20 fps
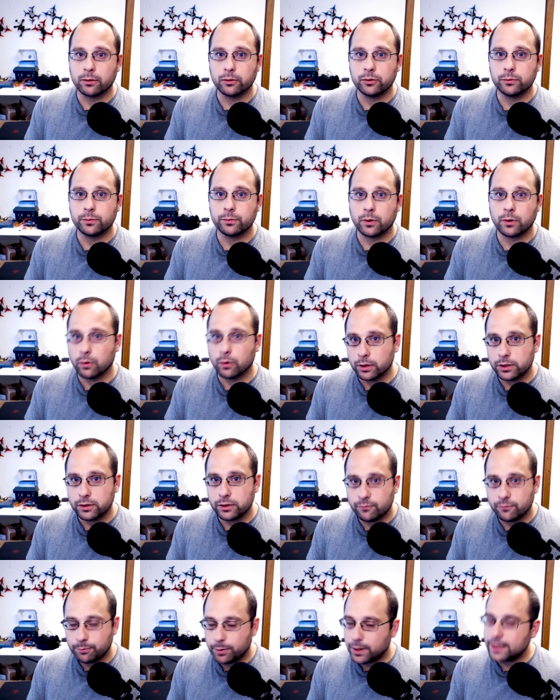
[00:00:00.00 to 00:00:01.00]
loop, or
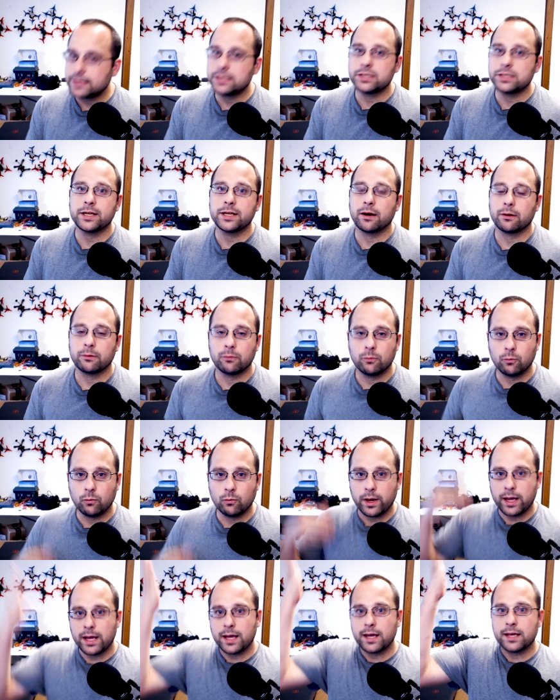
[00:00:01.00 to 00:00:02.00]
you've punched out
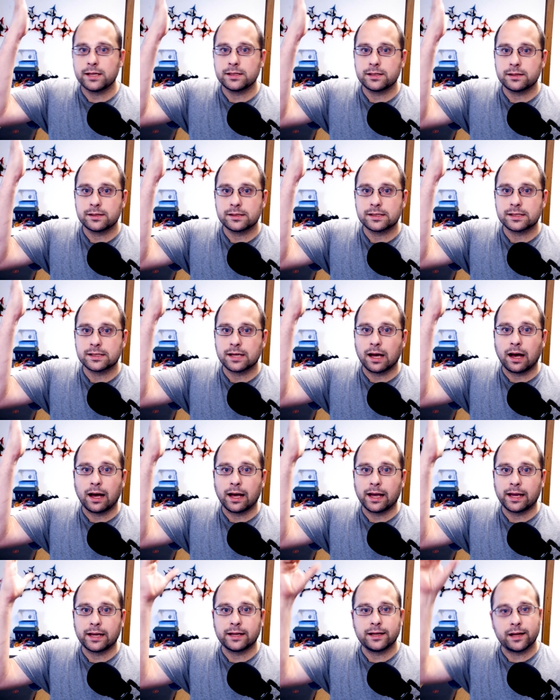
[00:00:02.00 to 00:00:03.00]
way into the
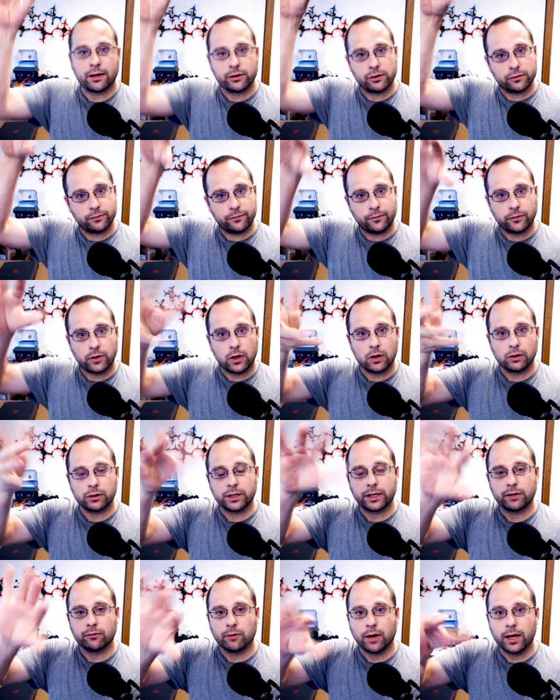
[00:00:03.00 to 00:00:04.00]
sky, and now you're
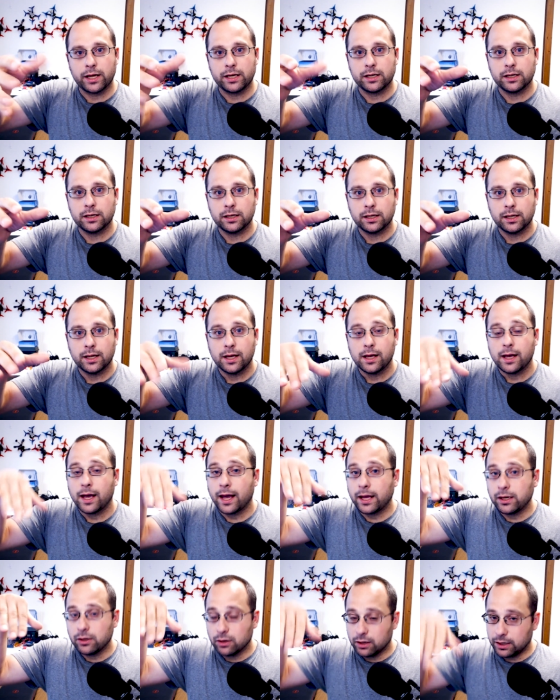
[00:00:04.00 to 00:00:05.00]
falling, right?
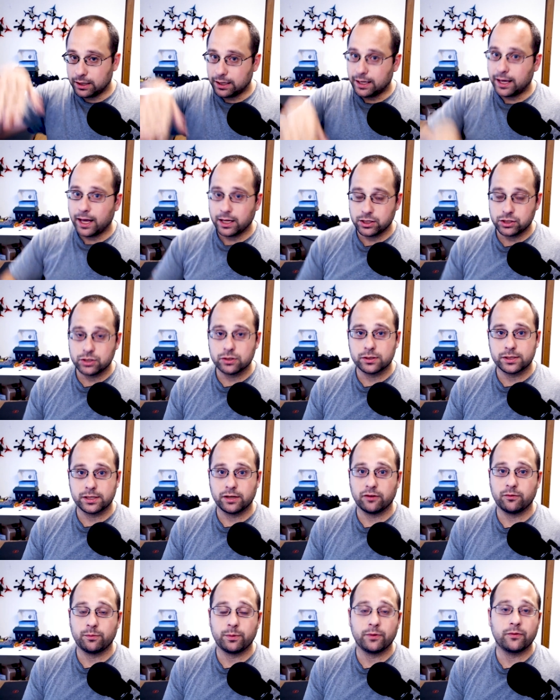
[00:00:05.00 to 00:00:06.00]
And you're going to catch
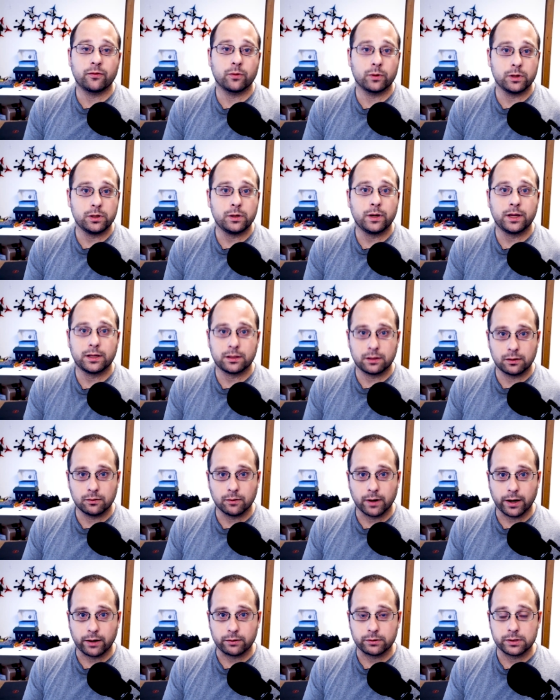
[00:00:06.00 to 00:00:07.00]
yourself before you hit the
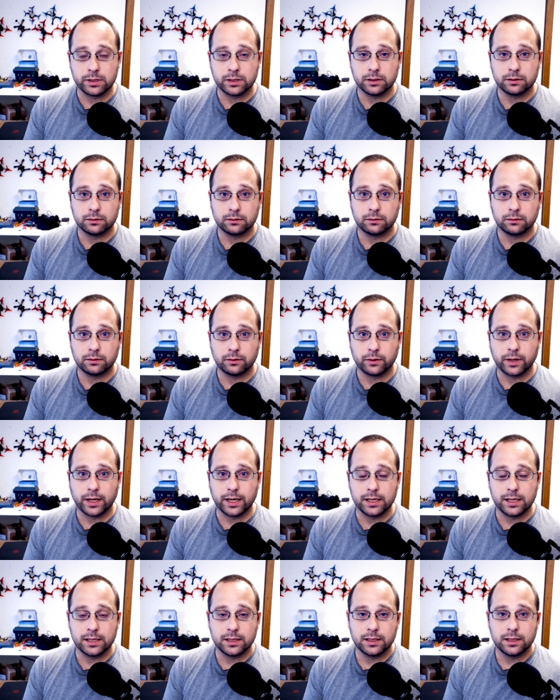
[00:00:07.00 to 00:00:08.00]
ground,
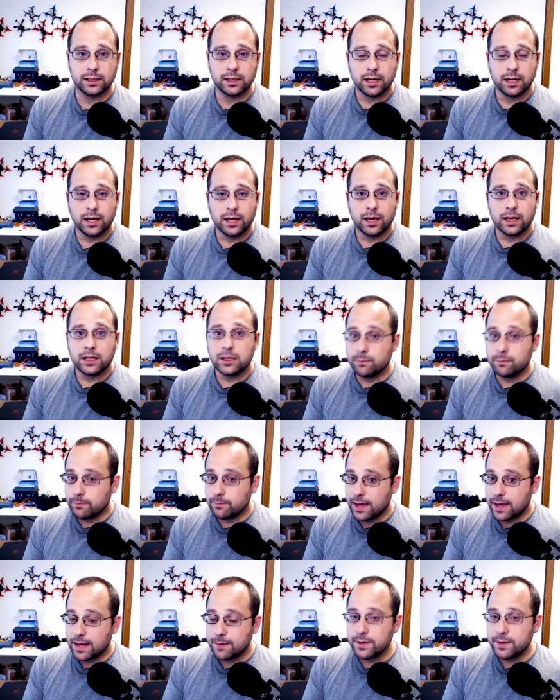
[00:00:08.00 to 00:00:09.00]
okay? You,
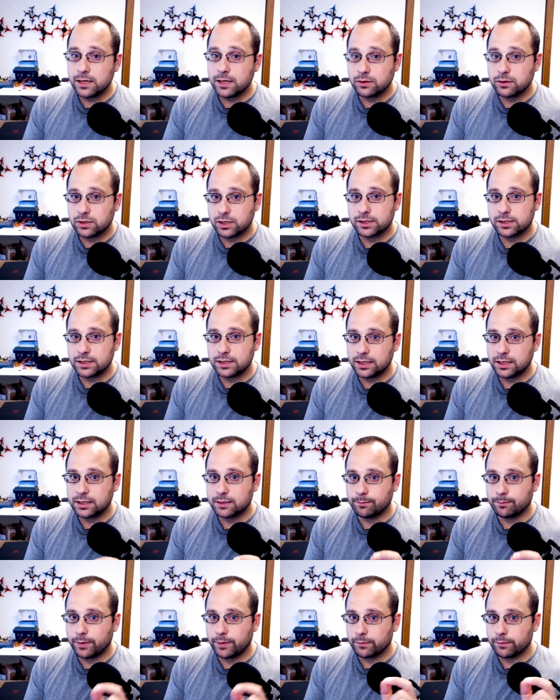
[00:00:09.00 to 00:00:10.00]
maybe you just need to
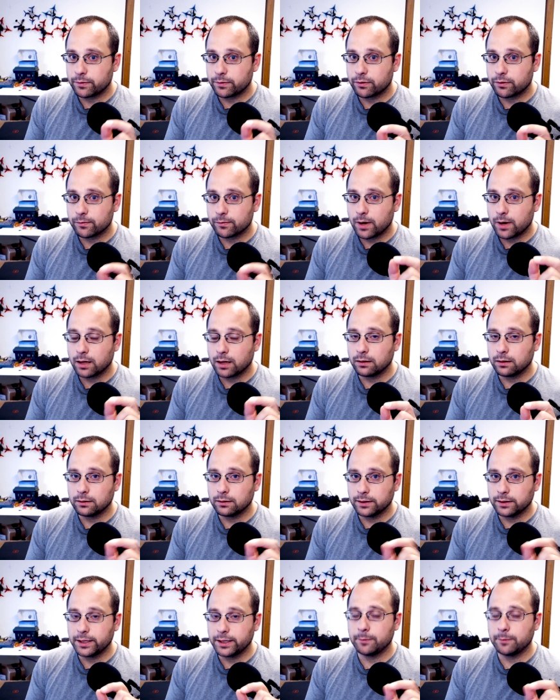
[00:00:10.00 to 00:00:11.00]
bump the throttle a
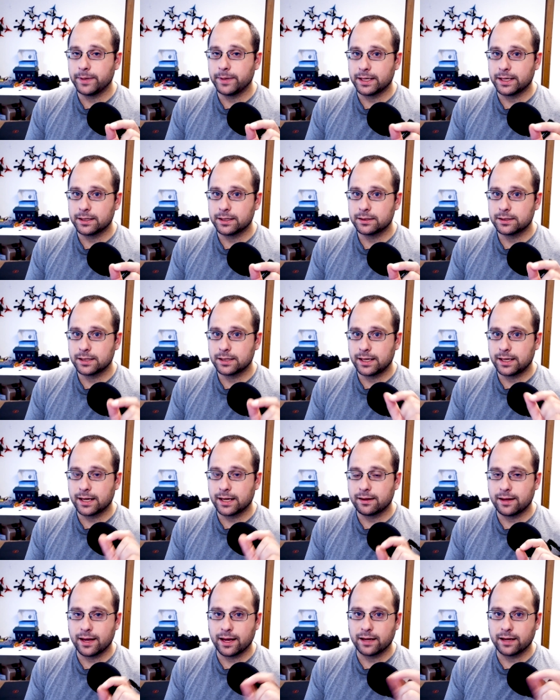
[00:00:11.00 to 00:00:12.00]
little bit to
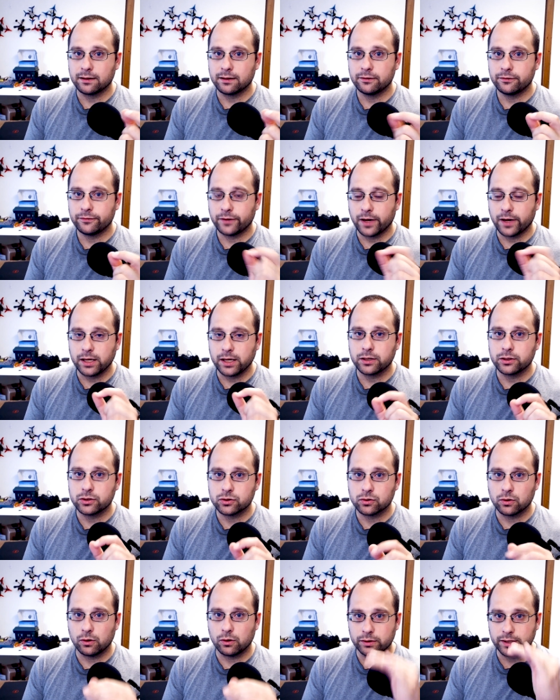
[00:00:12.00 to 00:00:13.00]
get that fine
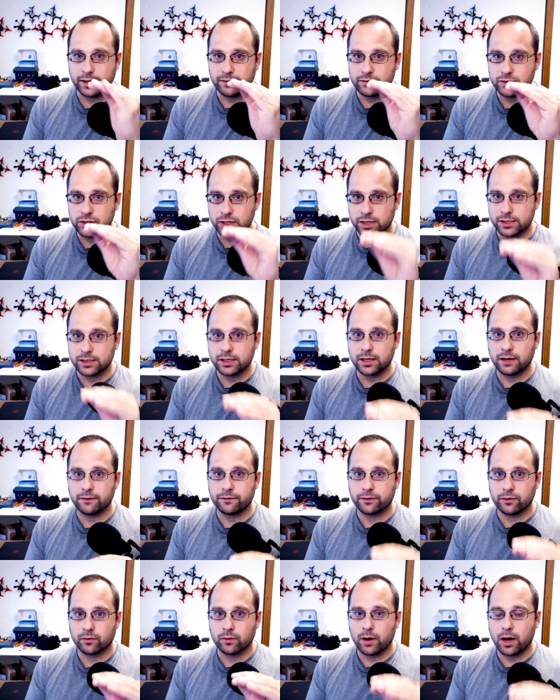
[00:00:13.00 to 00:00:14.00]
control, to have just enough
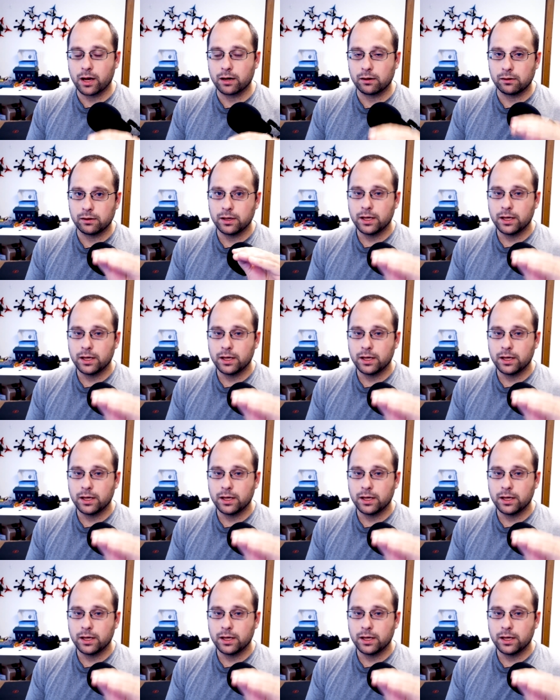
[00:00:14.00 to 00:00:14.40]
throttle